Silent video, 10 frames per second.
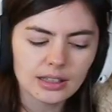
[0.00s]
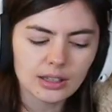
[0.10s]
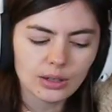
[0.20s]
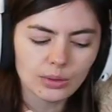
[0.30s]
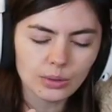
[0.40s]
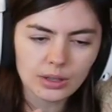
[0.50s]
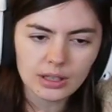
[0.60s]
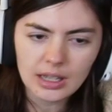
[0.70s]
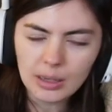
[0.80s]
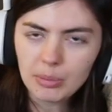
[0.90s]
you know,
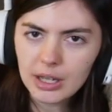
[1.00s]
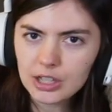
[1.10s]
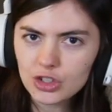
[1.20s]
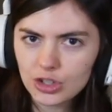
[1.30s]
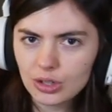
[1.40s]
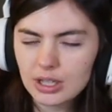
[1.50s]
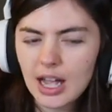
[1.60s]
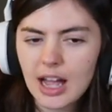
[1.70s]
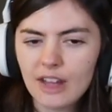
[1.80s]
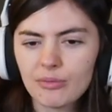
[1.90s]
in a pinch, good to
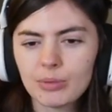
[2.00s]
have.